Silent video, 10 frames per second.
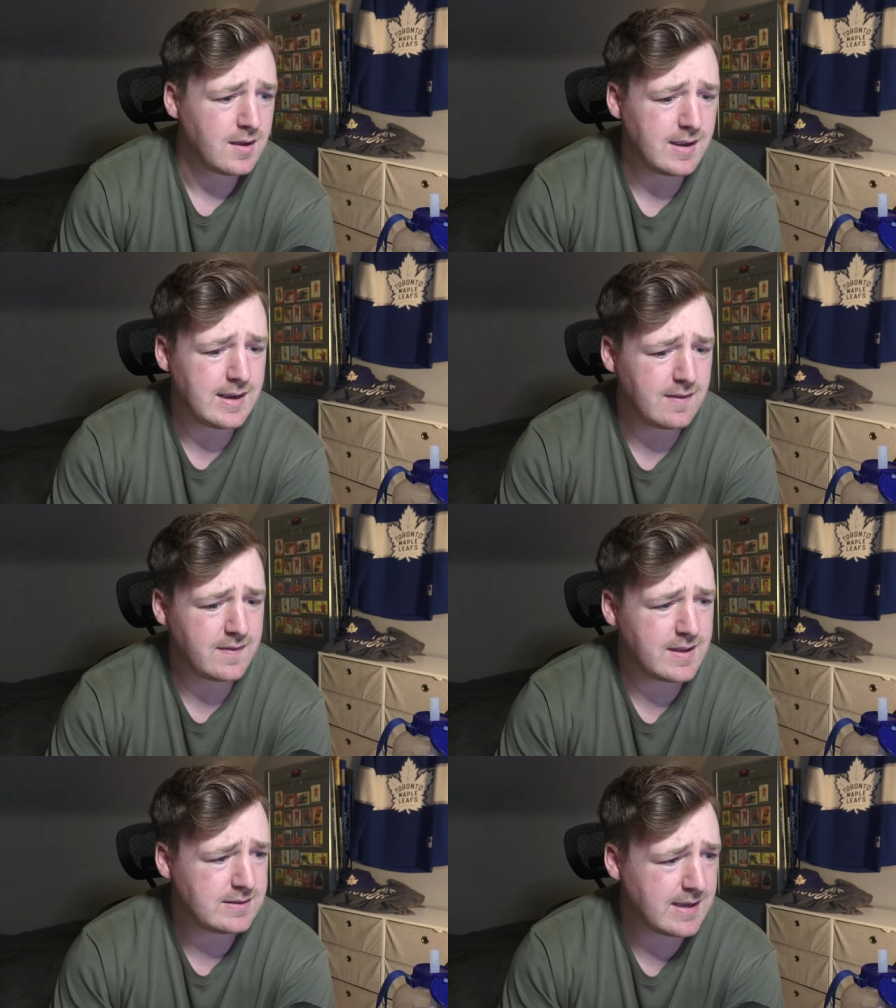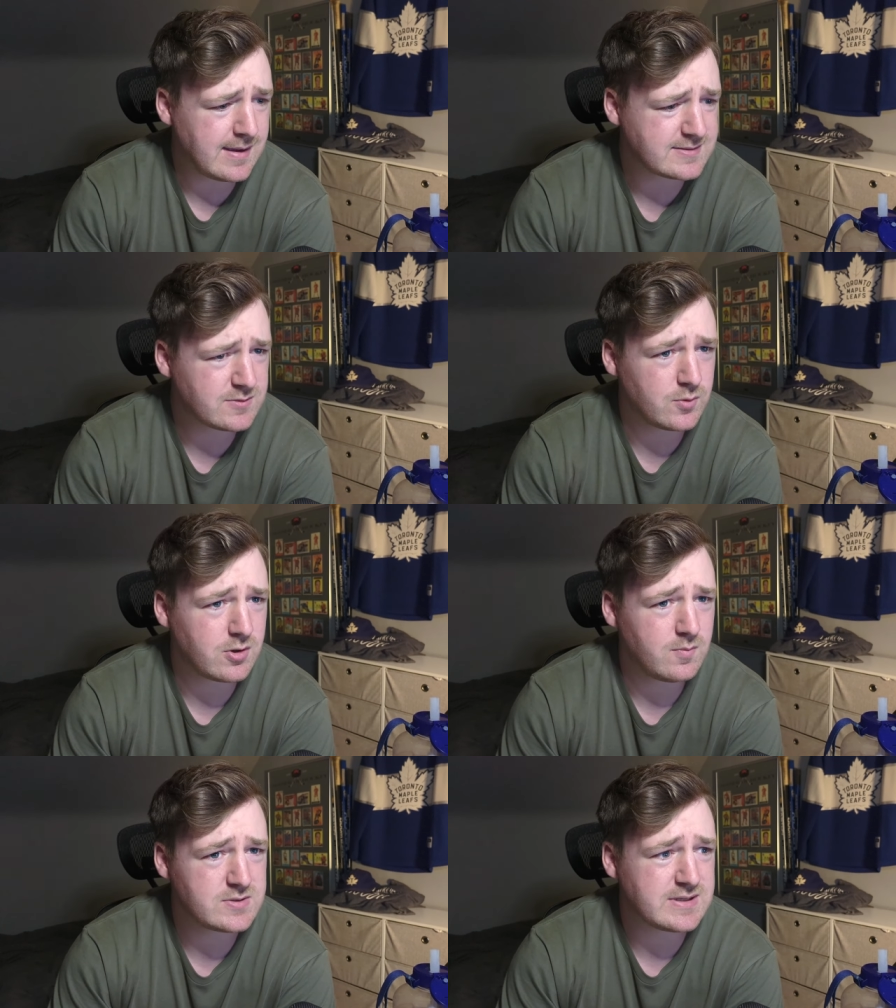And then yeah, so we're
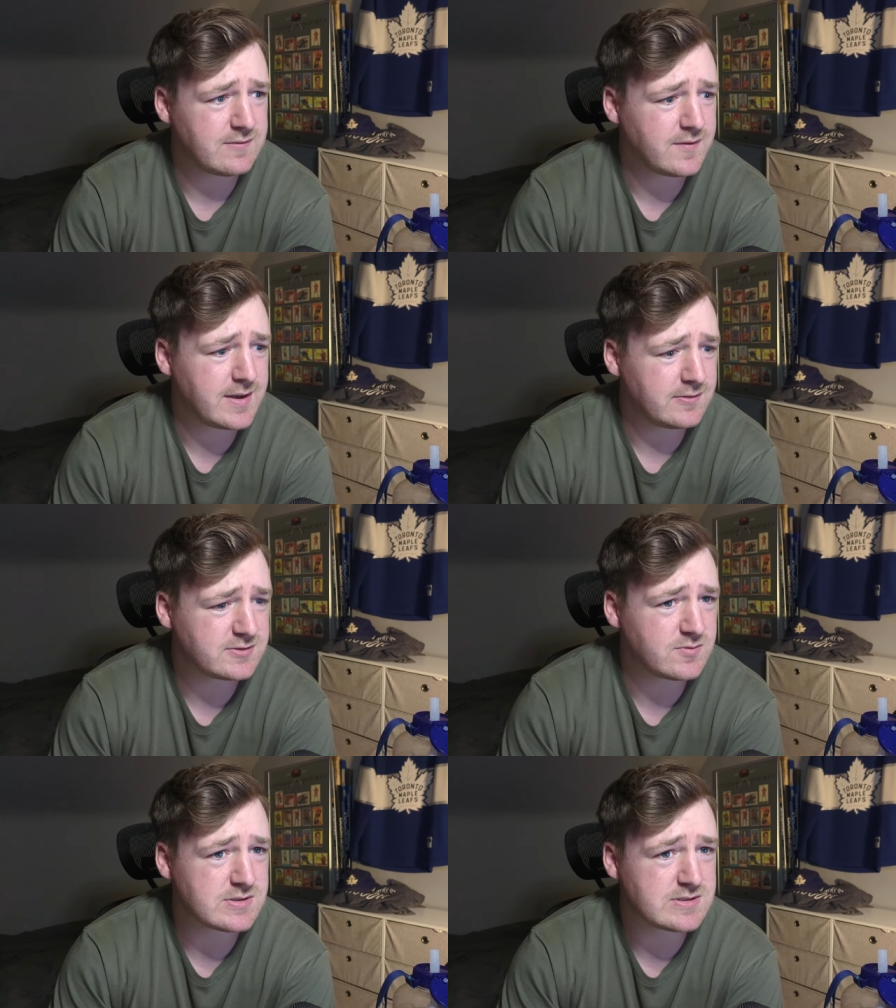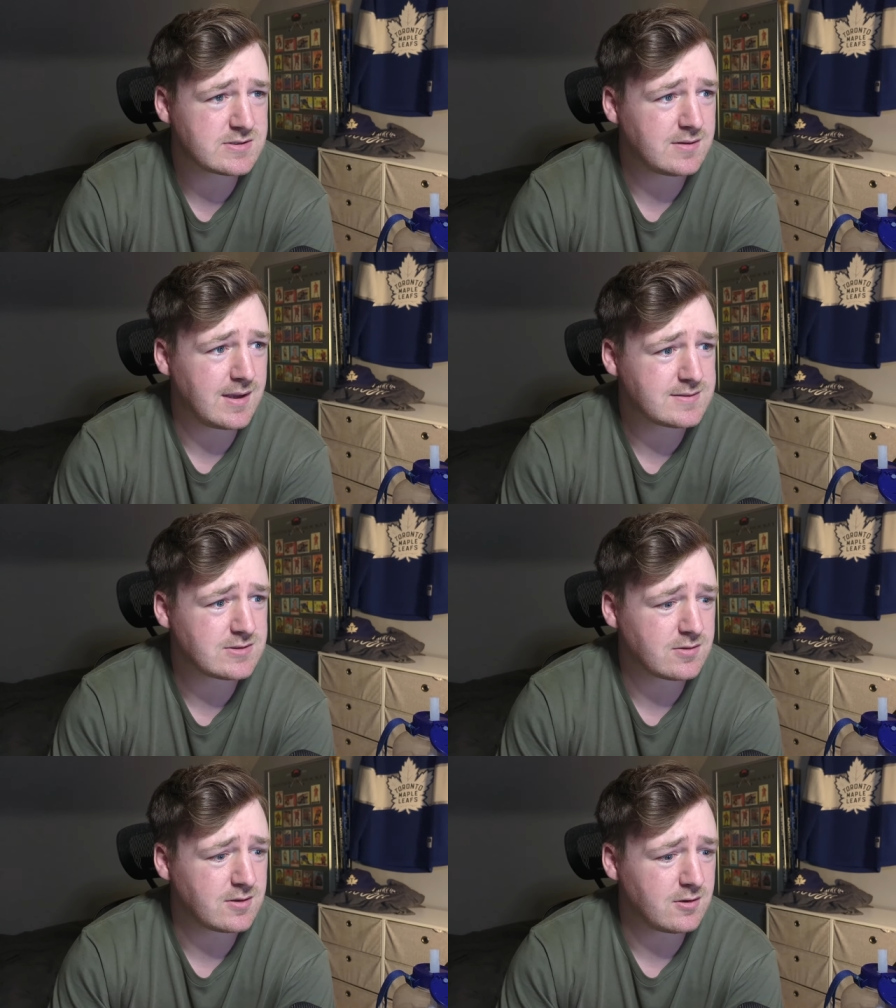almost at finals, which is, yeah, it's
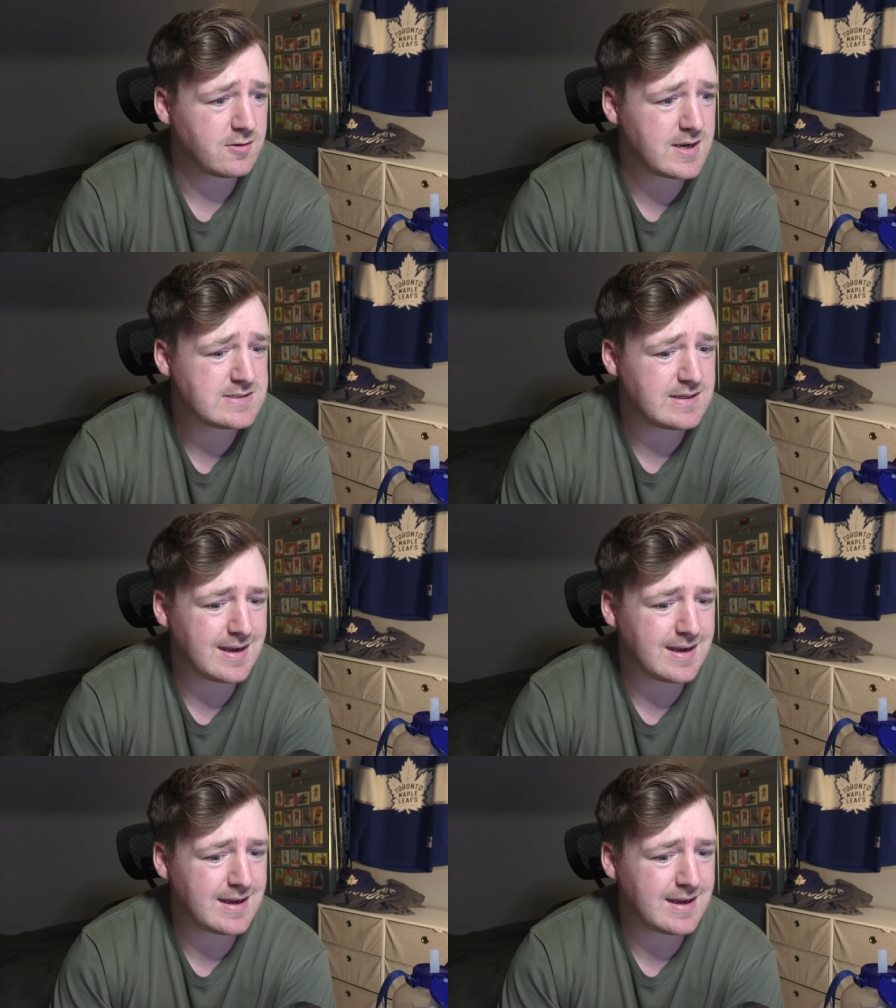crazy.